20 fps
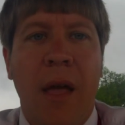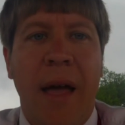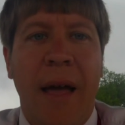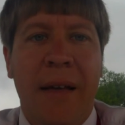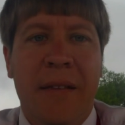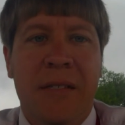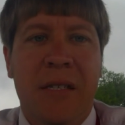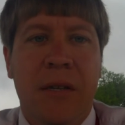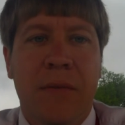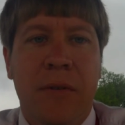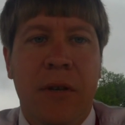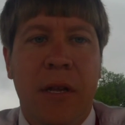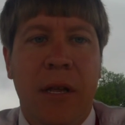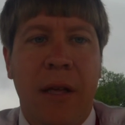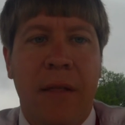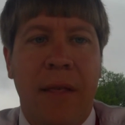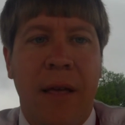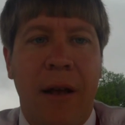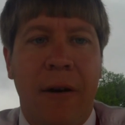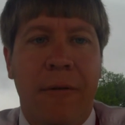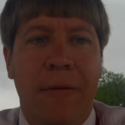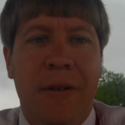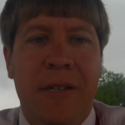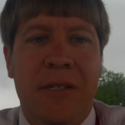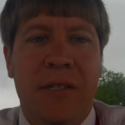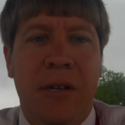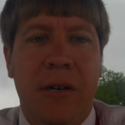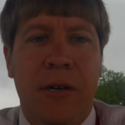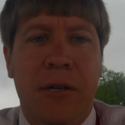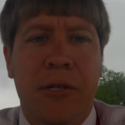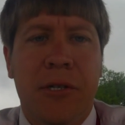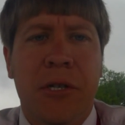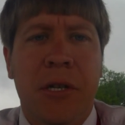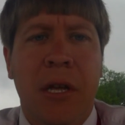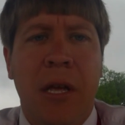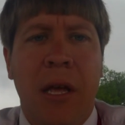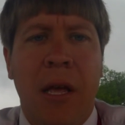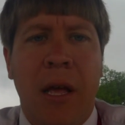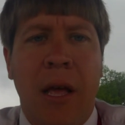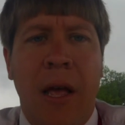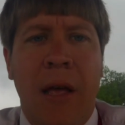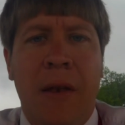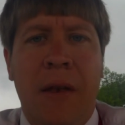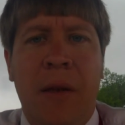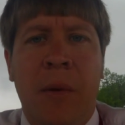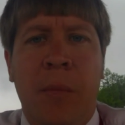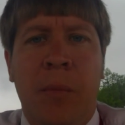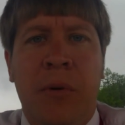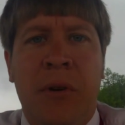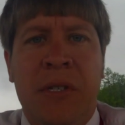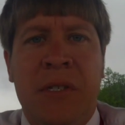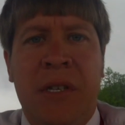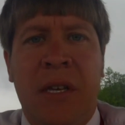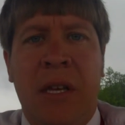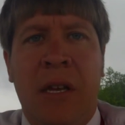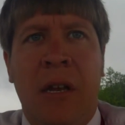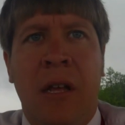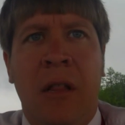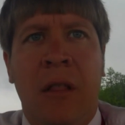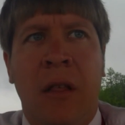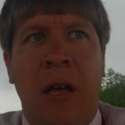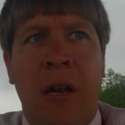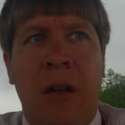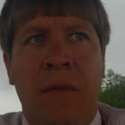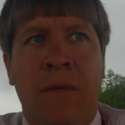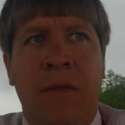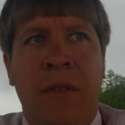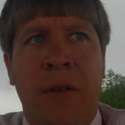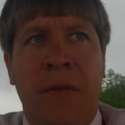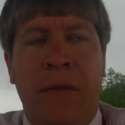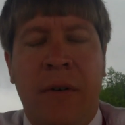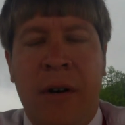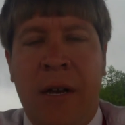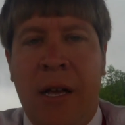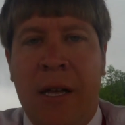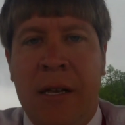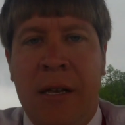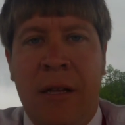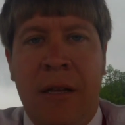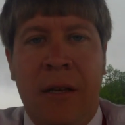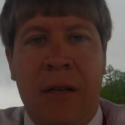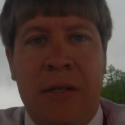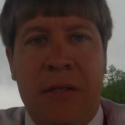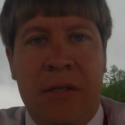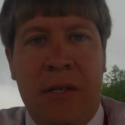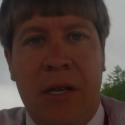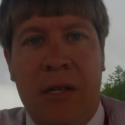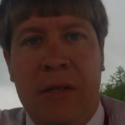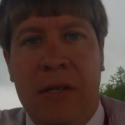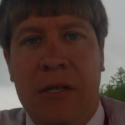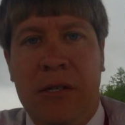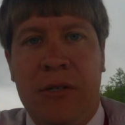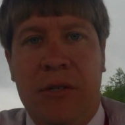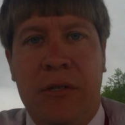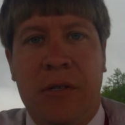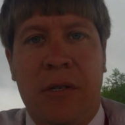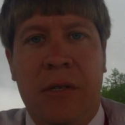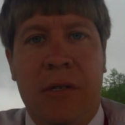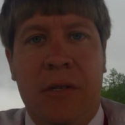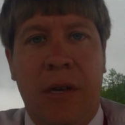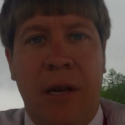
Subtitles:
activity and that research, and didn't present a lot of different ideas that teachers can